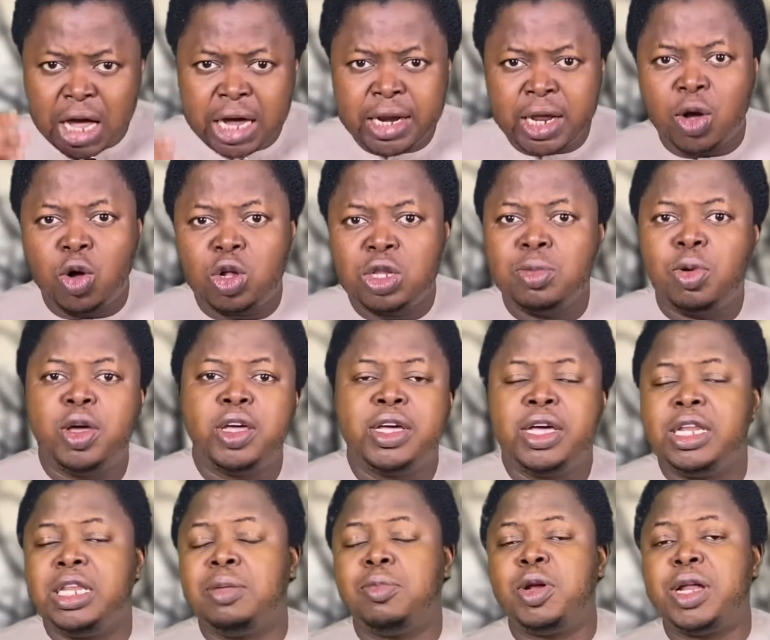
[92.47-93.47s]
And then called the boy
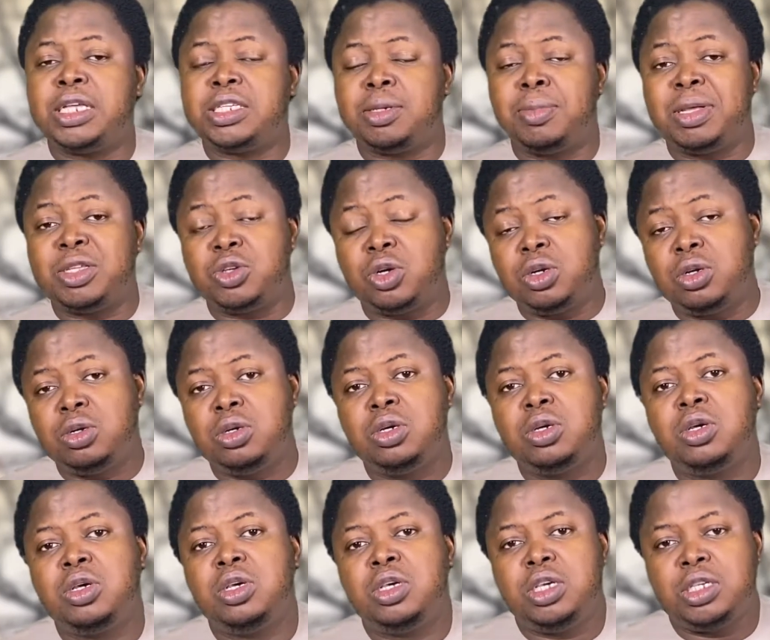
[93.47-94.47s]
again in the morning and said, "My son,
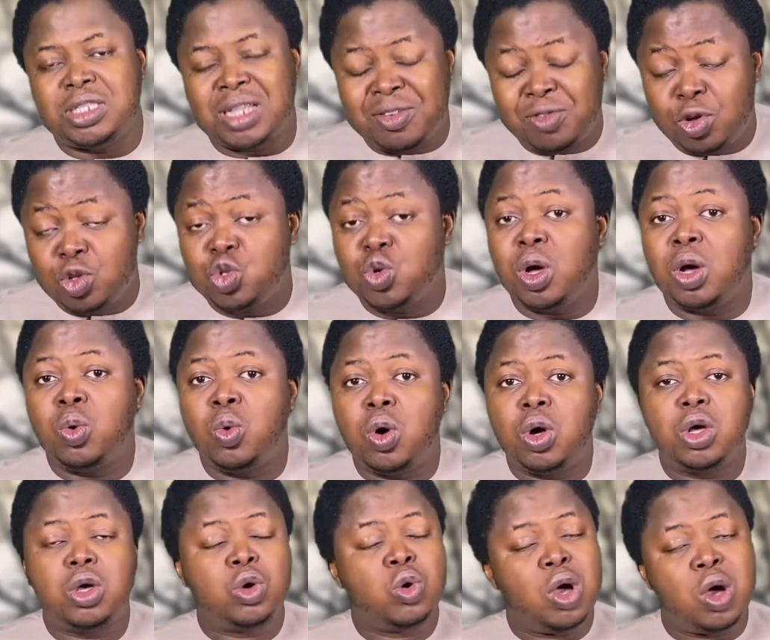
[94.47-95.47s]
it's time for you to go and
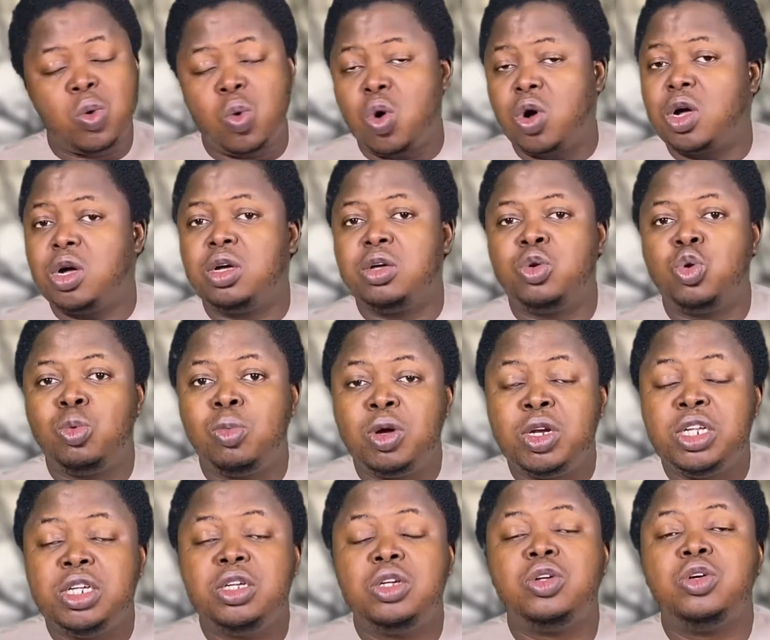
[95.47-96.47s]
walk. Go and walk. No
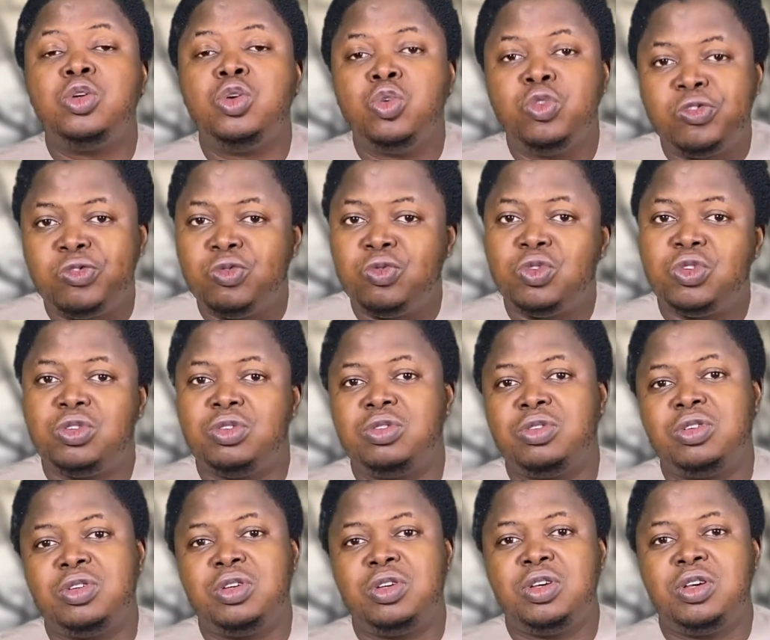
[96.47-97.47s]
money, no food."
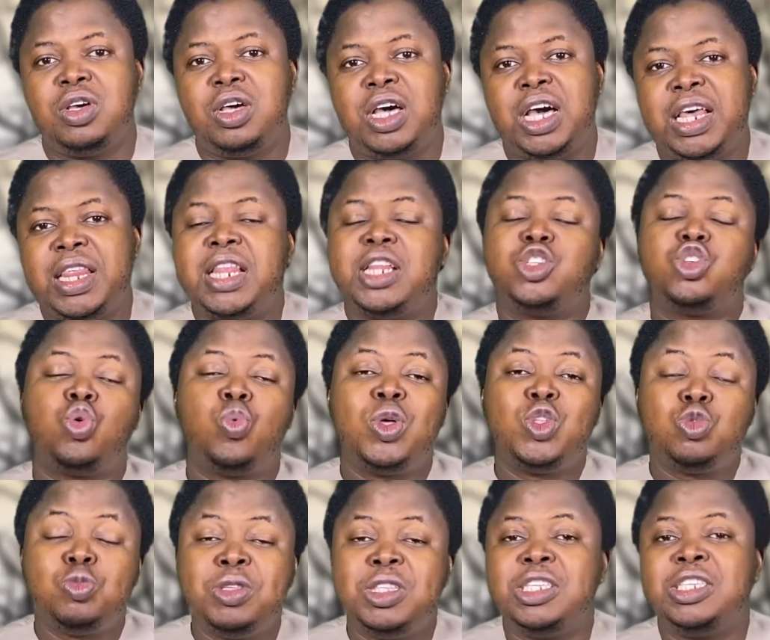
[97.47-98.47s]
And then the son
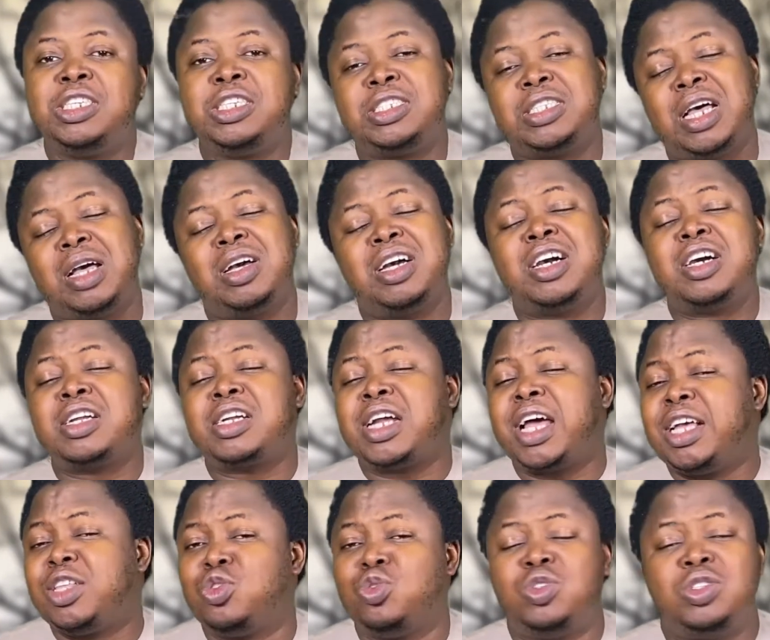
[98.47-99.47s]
went to meet the sister and
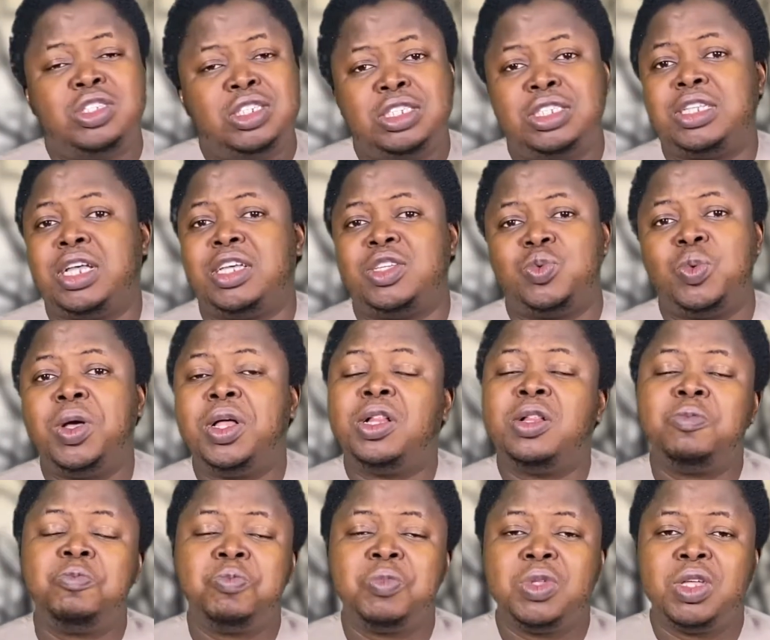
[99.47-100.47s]
cried to the sister as
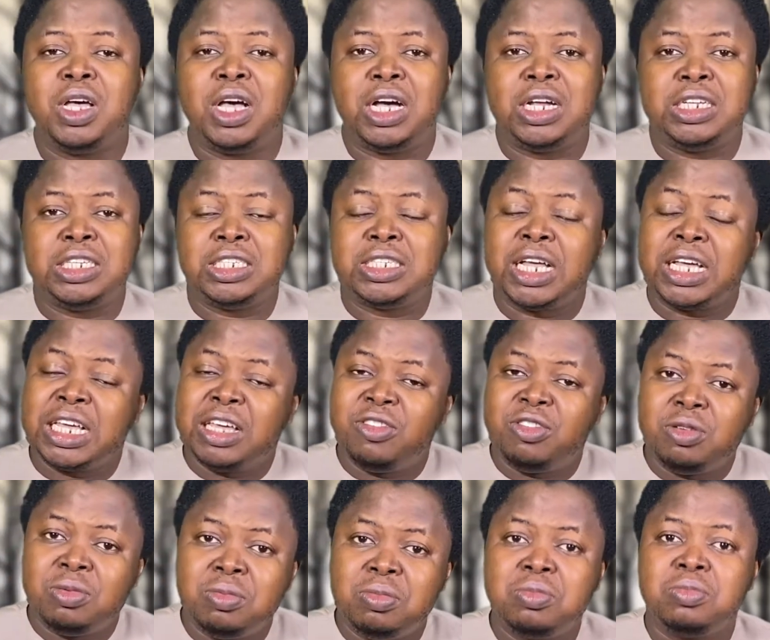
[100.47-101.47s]
well. And the sister
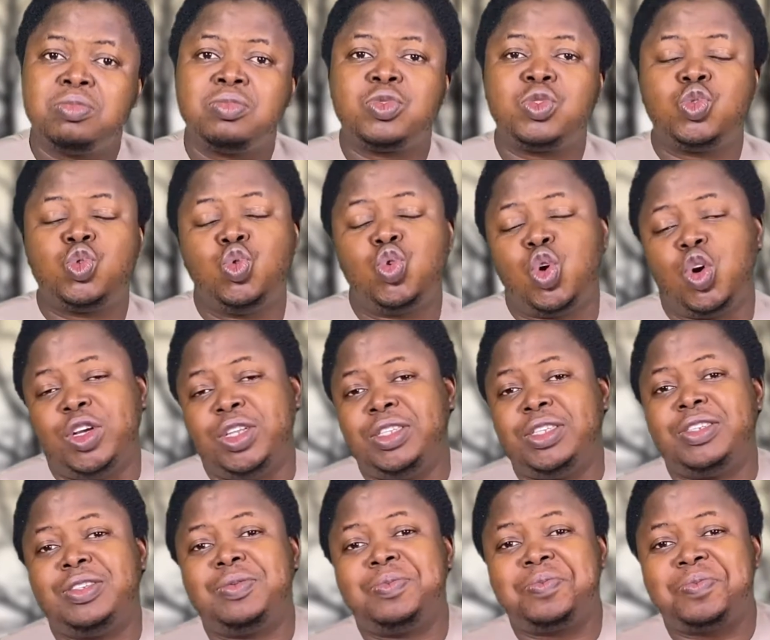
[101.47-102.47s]
gave him 2
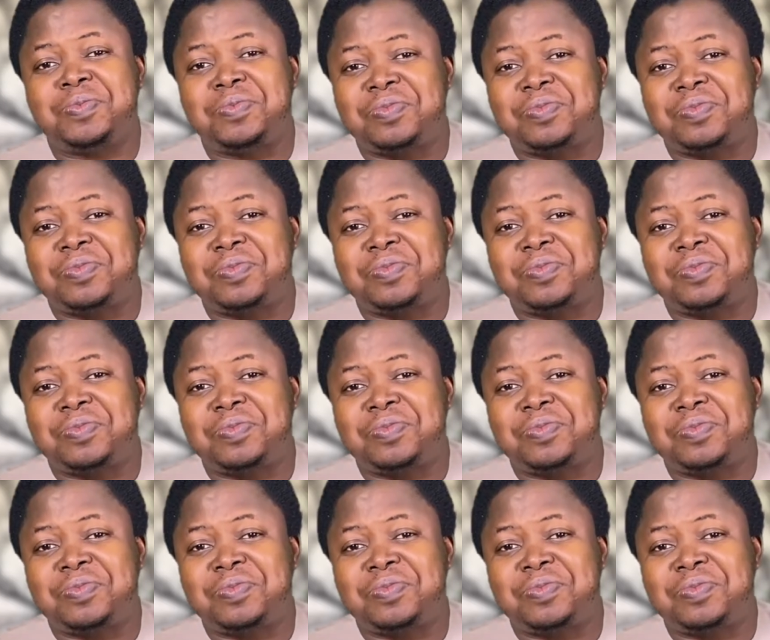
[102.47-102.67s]
coins